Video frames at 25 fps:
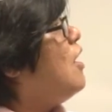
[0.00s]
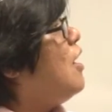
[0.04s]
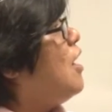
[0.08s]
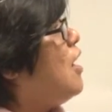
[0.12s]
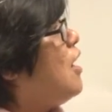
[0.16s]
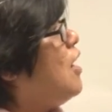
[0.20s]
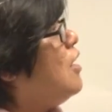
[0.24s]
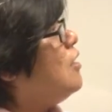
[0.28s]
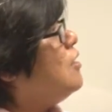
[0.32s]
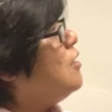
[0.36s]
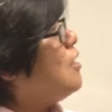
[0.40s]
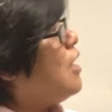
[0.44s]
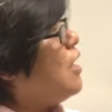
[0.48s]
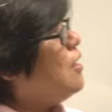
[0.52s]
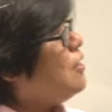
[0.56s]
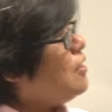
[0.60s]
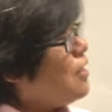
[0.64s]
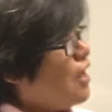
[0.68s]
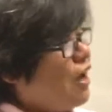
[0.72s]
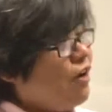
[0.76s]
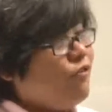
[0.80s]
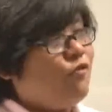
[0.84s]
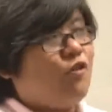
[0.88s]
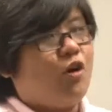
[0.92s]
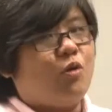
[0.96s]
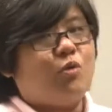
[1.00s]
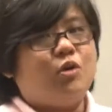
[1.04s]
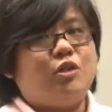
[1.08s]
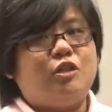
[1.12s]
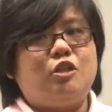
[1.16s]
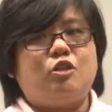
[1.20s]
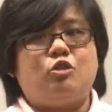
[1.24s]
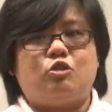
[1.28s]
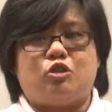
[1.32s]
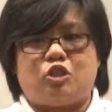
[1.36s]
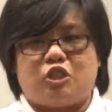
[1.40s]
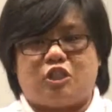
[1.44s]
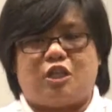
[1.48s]
and, and therefore we
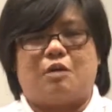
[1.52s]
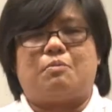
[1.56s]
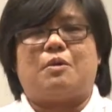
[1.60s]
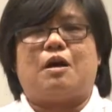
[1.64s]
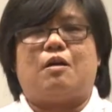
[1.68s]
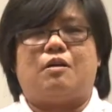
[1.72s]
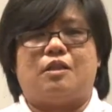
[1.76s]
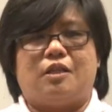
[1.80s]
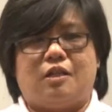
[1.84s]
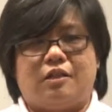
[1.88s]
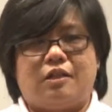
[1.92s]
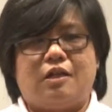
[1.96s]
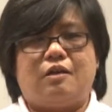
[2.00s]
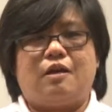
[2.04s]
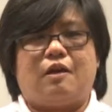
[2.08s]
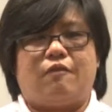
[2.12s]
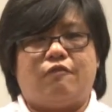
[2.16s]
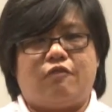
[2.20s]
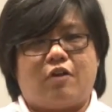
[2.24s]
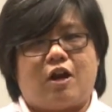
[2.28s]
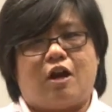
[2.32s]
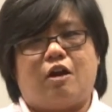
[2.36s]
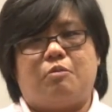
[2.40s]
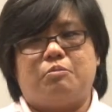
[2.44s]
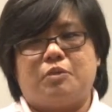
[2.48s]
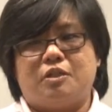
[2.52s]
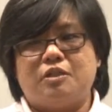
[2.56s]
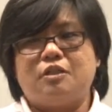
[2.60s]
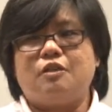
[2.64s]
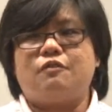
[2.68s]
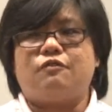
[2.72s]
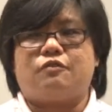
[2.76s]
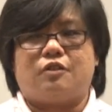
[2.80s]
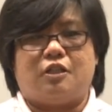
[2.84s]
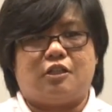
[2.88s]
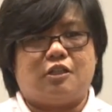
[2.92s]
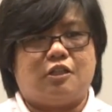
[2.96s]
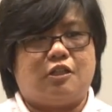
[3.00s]
need to shape our learning environment
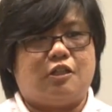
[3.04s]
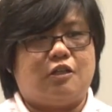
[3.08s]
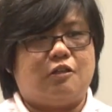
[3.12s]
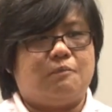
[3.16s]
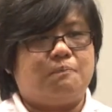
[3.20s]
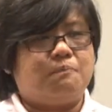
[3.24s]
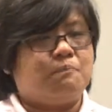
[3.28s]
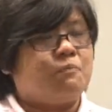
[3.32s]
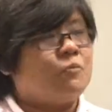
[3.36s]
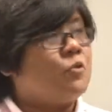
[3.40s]
differently